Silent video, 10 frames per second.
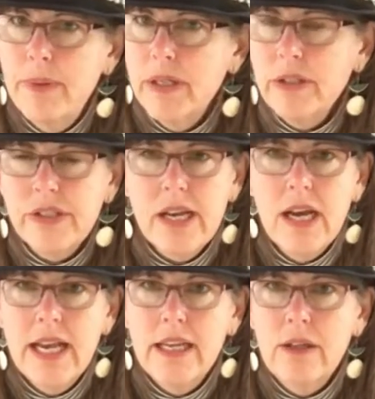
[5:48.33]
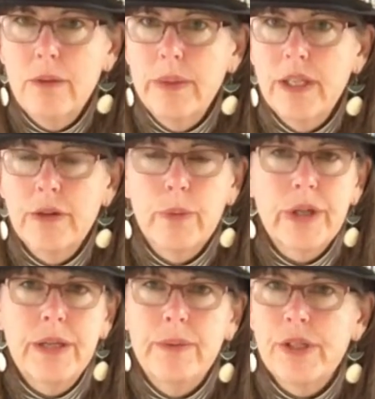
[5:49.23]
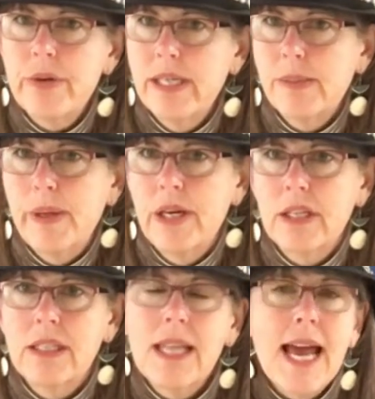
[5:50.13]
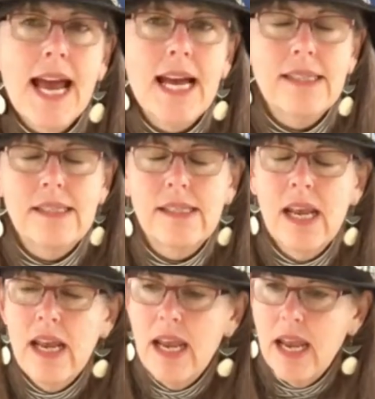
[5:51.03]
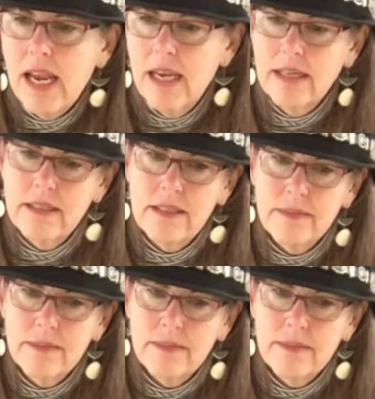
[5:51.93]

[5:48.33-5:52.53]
butter tile when you're working with transparent glass, and